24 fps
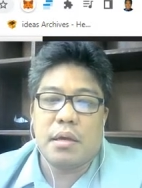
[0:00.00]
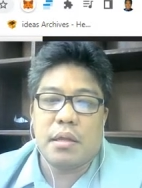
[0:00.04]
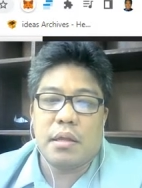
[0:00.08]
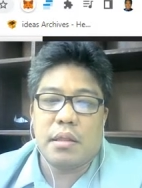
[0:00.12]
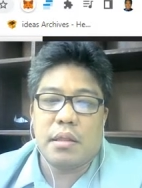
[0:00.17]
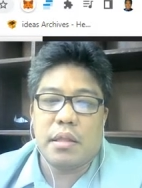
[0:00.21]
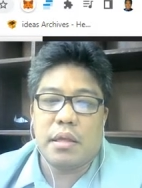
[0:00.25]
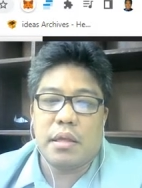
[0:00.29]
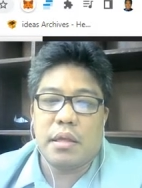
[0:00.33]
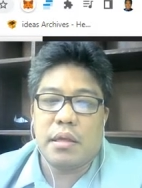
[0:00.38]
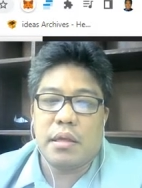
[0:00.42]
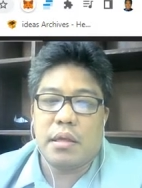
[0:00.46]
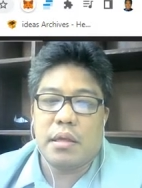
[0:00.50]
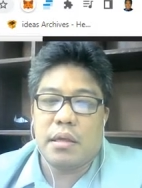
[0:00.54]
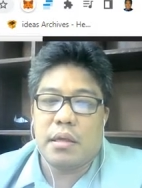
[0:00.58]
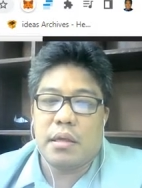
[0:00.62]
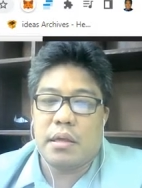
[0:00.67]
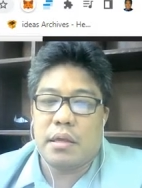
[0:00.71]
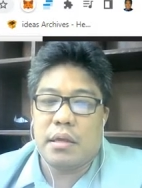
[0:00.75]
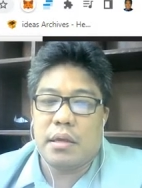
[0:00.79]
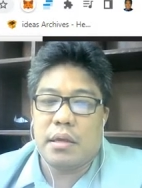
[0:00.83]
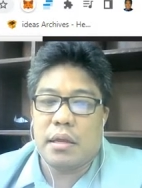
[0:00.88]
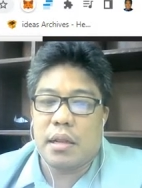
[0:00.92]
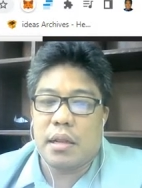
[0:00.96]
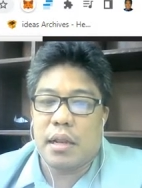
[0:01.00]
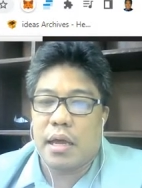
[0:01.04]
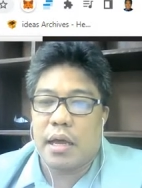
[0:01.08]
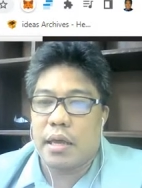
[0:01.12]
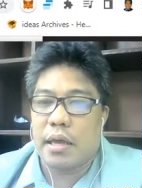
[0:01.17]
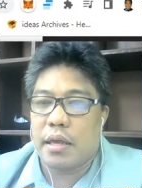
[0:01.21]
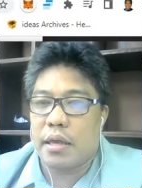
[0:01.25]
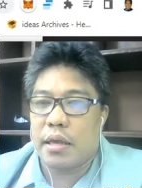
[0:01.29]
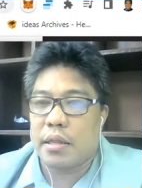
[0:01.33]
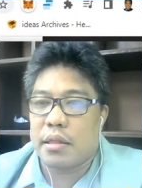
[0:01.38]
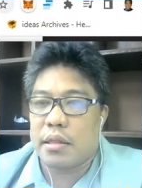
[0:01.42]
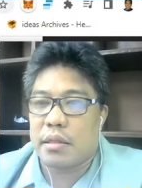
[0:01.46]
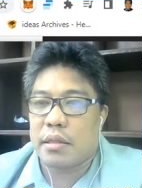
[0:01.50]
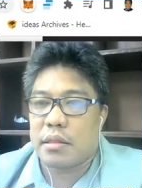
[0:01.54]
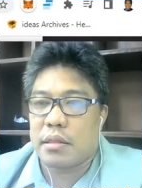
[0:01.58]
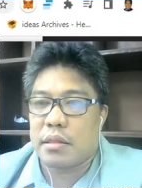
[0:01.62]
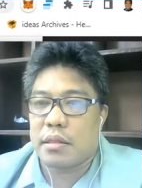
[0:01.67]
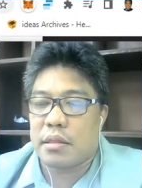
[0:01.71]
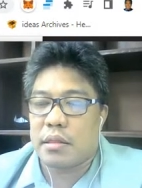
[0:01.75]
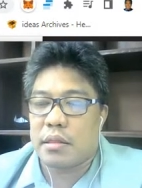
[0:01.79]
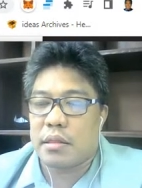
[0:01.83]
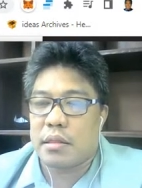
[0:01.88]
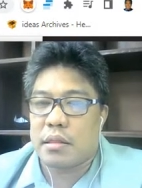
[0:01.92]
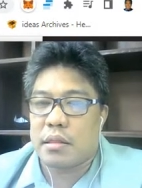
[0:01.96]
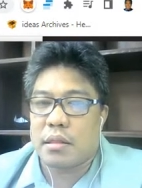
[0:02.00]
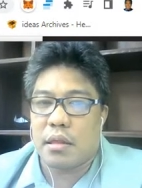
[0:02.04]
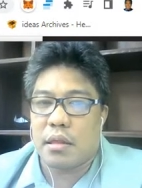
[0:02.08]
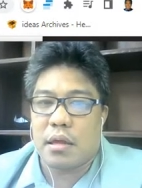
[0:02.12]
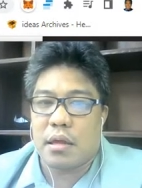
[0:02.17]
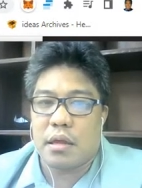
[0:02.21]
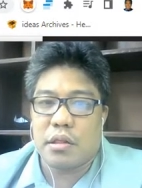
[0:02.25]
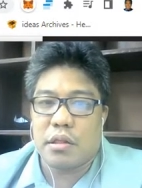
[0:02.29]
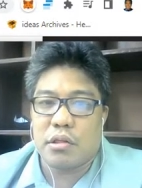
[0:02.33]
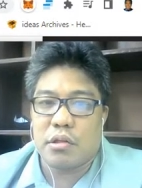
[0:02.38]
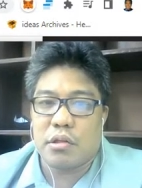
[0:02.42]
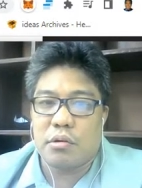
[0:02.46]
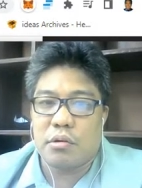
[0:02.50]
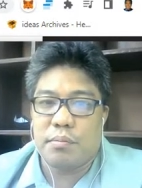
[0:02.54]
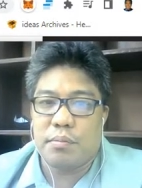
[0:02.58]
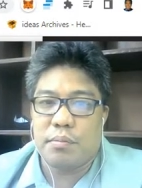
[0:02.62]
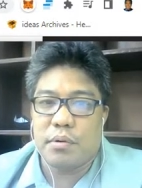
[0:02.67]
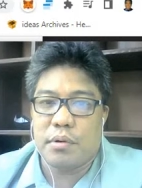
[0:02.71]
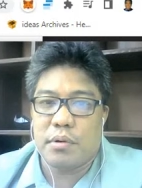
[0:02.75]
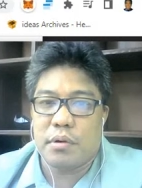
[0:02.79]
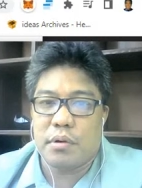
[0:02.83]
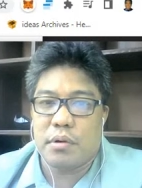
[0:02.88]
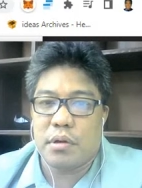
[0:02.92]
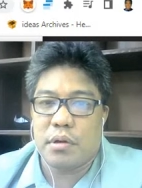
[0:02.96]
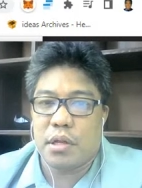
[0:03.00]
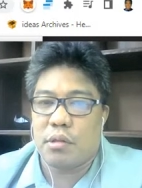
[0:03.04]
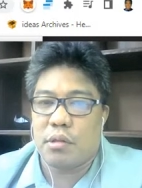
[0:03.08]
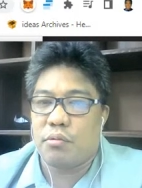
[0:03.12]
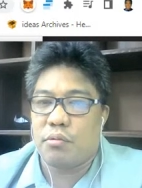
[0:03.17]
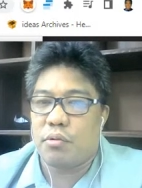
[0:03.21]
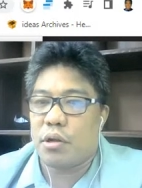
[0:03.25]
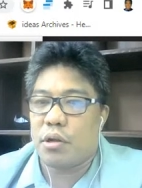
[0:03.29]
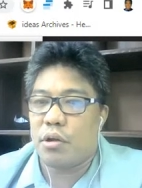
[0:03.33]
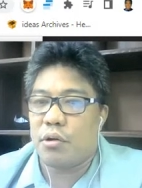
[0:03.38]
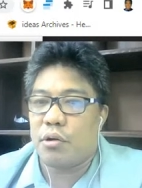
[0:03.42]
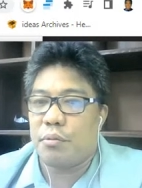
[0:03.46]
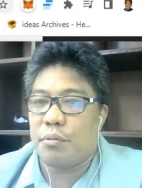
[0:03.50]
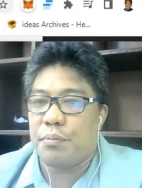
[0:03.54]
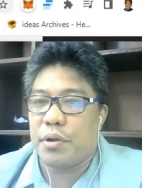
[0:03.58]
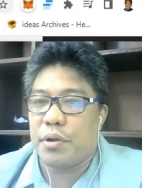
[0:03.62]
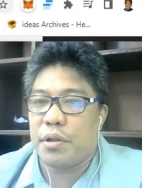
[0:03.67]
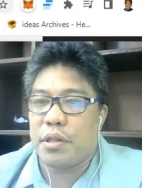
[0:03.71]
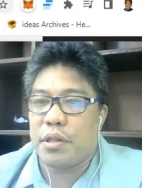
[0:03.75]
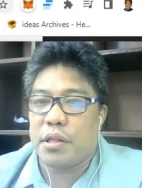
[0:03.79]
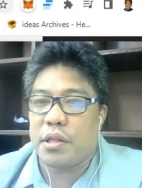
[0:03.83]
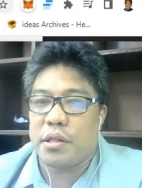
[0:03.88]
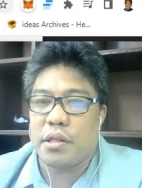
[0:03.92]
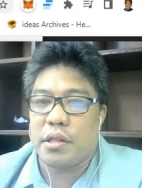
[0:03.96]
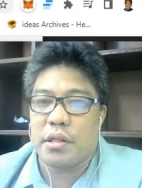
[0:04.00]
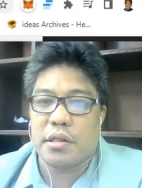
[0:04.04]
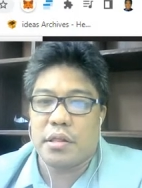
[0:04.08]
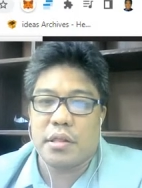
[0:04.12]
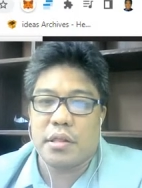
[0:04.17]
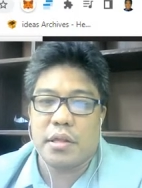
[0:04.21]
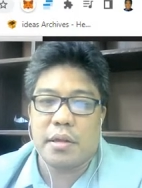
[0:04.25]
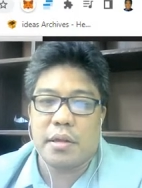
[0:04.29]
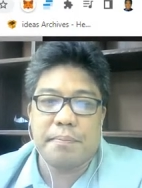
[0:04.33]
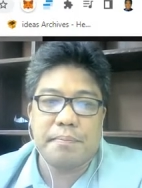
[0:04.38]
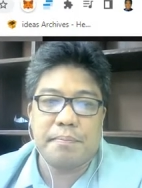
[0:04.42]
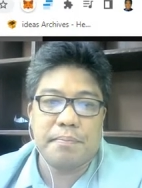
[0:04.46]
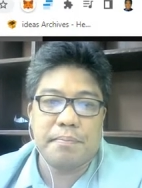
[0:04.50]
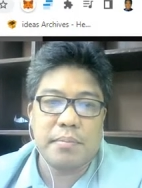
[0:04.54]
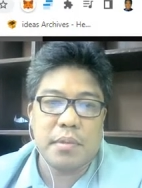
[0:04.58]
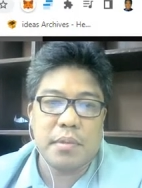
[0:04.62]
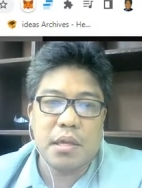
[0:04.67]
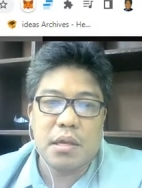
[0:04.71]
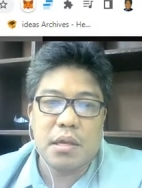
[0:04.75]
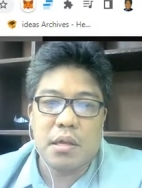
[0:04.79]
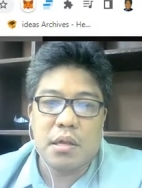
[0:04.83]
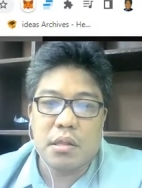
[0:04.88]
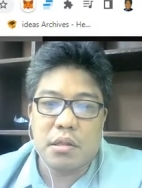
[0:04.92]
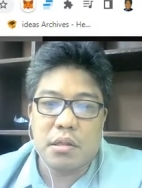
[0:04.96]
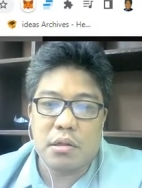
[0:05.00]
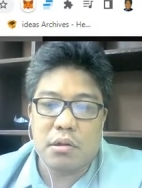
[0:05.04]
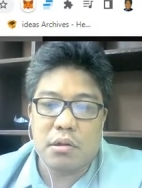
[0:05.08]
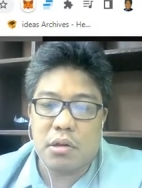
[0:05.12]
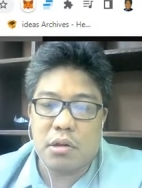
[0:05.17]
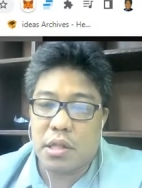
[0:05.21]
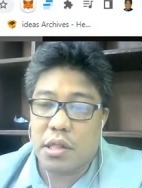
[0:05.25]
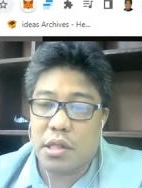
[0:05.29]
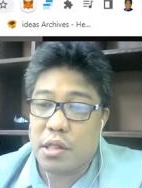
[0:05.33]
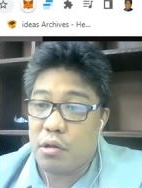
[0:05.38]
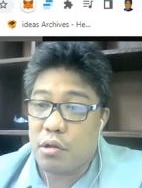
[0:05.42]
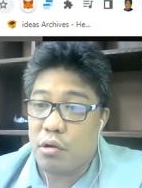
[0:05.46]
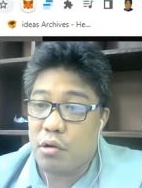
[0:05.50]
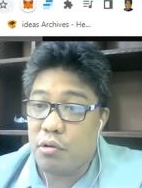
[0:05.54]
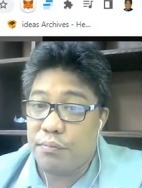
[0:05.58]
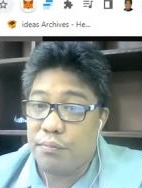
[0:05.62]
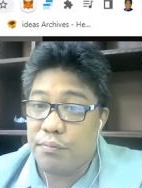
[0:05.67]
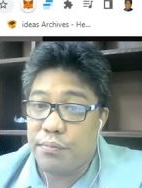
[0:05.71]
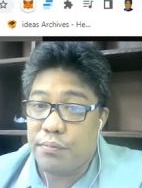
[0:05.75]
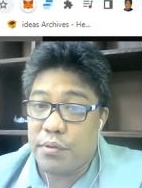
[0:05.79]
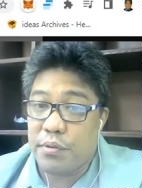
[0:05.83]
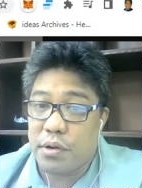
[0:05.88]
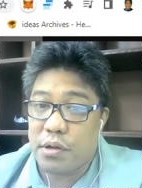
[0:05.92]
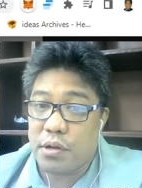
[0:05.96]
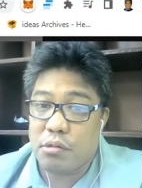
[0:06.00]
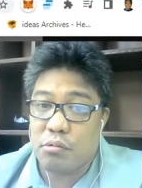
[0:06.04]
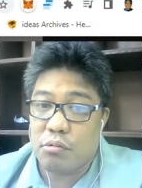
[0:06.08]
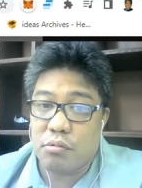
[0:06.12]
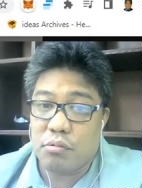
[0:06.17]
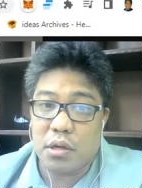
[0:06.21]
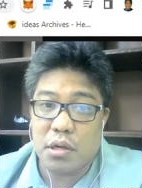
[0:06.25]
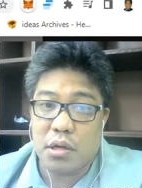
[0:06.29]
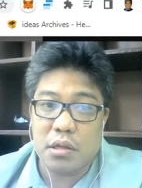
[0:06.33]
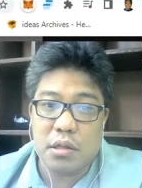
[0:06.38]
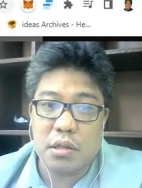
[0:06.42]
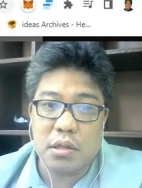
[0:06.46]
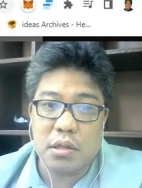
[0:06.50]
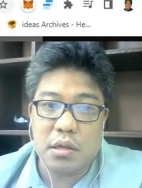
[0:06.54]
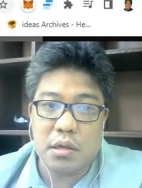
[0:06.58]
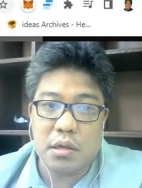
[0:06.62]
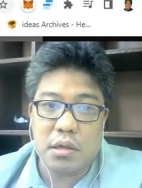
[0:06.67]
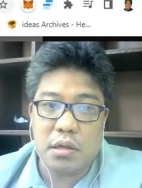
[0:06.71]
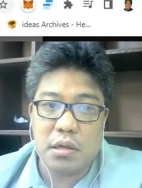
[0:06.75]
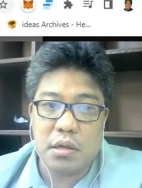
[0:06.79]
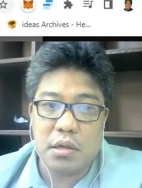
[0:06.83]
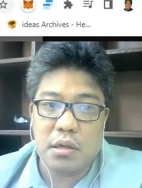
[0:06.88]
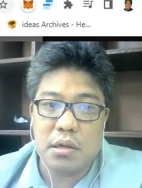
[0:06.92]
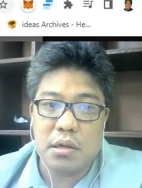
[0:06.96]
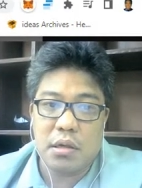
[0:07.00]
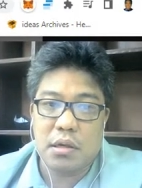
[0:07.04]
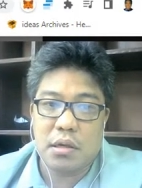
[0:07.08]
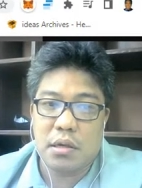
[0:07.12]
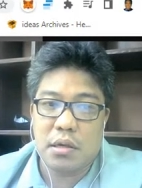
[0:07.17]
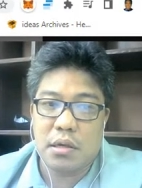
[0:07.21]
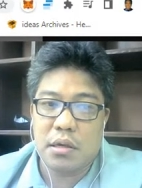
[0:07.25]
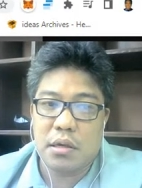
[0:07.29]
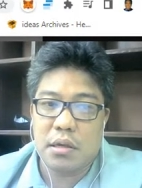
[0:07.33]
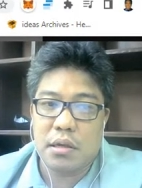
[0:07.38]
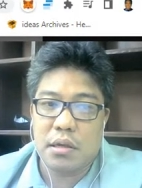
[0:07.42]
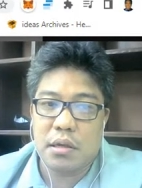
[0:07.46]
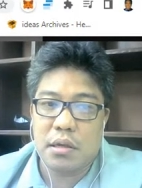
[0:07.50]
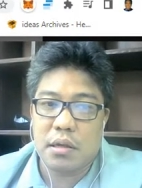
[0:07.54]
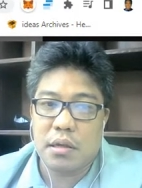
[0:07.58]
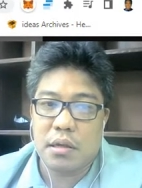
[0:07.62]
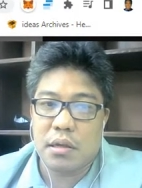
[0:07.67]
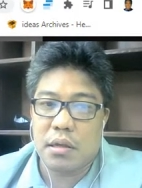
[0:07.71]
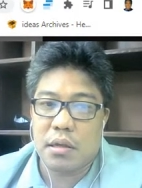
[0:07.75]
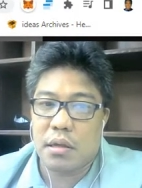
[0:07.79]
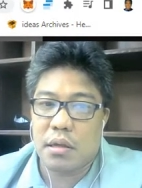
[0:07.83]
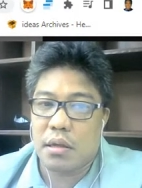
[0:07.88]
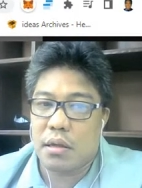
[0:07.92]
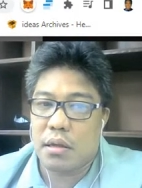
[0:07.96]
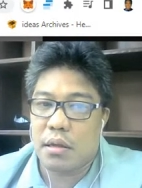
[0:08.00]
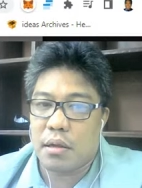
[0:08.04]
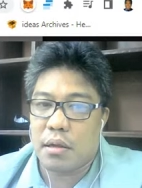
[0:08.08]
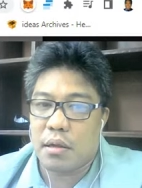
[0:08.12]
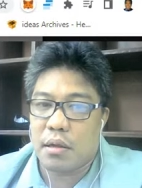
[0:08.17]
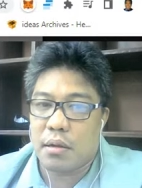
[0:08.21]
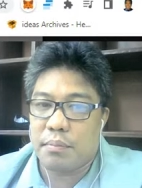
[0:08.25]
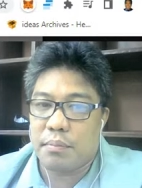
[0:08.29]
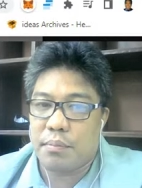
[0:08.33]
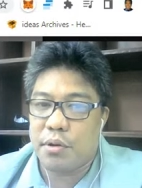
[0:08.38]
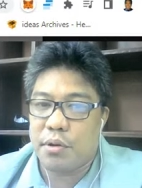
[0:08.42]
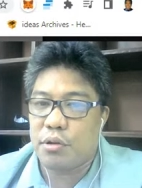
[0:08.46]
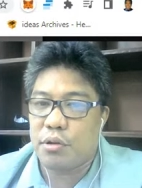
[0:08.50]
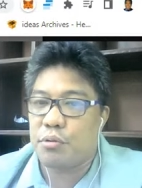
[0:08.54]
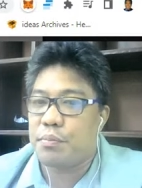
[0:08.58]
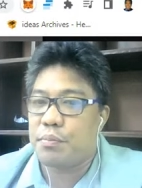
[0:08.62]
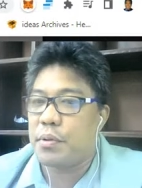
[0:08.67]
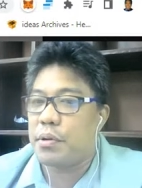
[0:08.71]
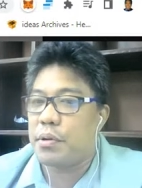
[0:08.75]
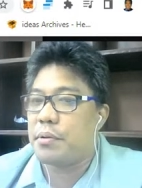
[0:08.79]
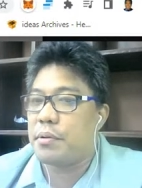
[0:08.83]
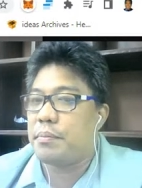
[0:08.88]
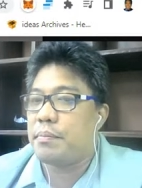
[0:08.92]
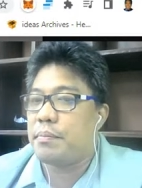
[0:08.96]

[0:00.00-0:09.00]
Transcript: the client server networking operating system. So let's go first with the peer-to-peer.